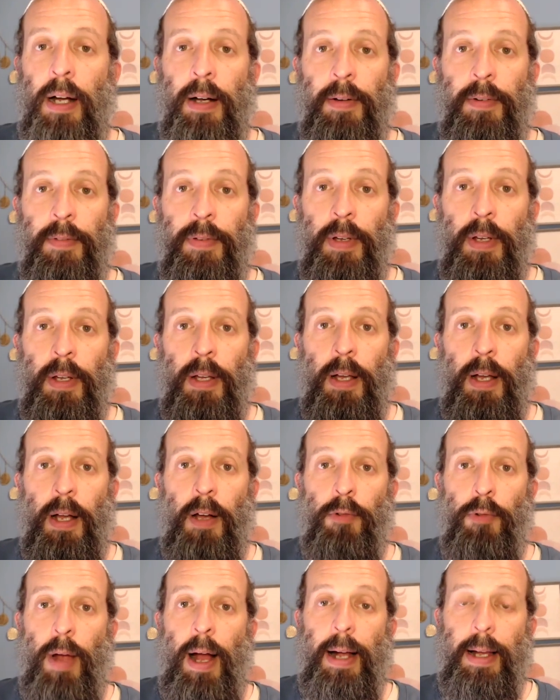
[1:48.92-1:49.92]
of
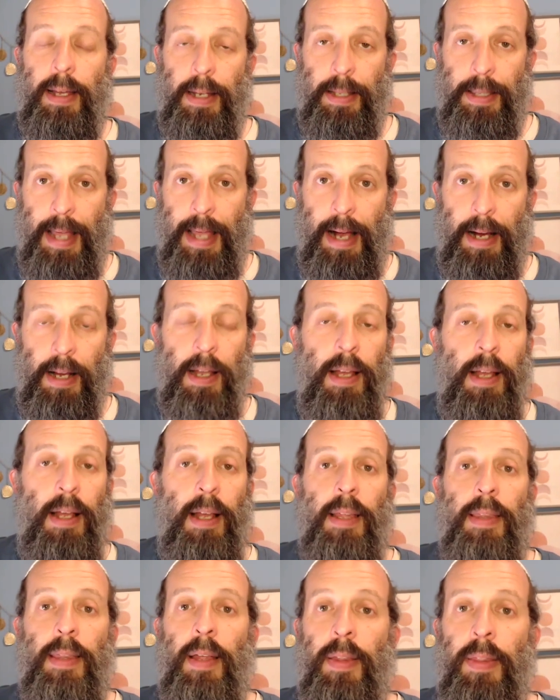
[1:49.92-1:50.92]
a rocket attack.
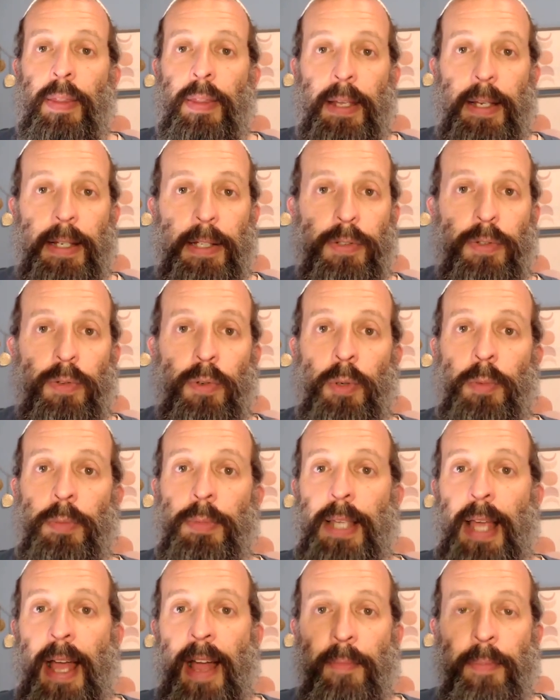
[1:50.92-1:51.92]
Now, these
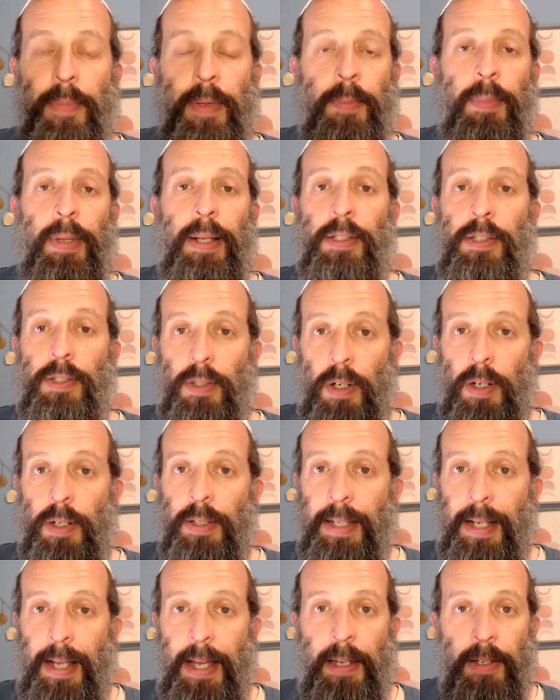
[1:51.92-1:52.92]
rooms have been
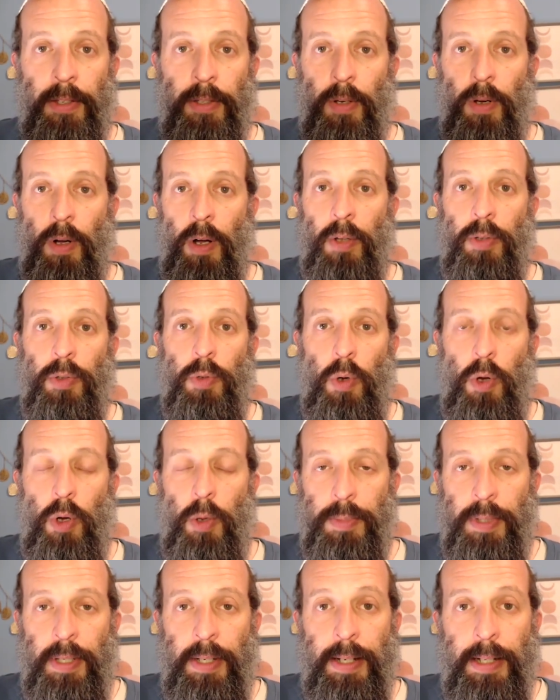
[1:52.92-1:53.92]
installed again into all new
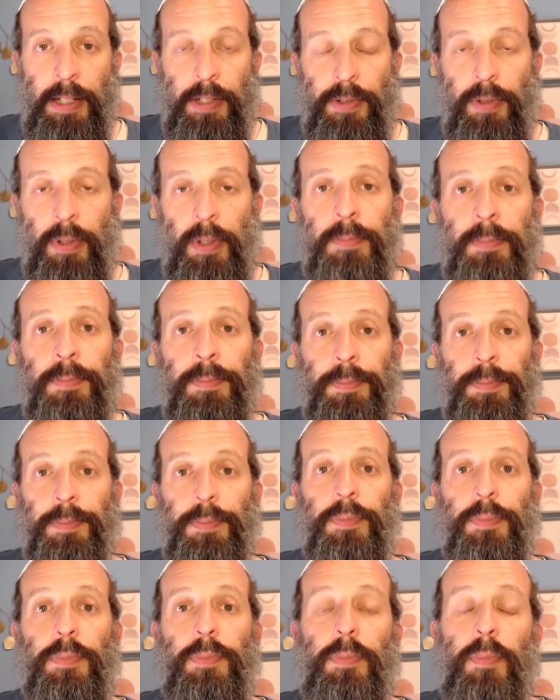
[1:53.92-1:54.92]
homes in Israel.
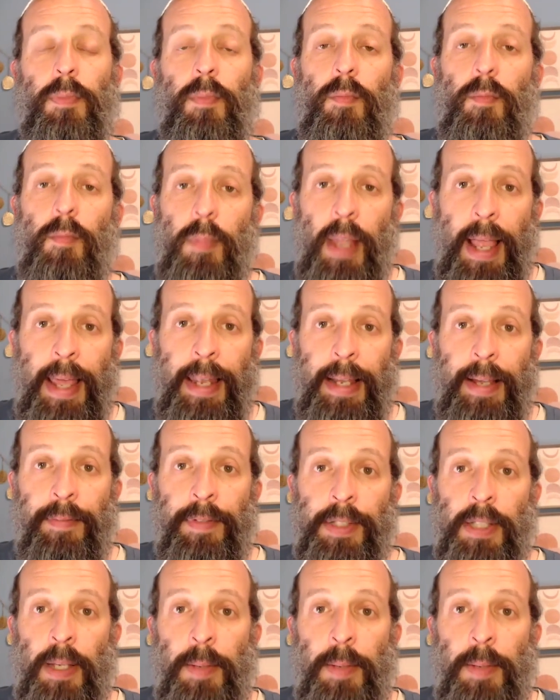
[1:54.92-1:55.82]
And even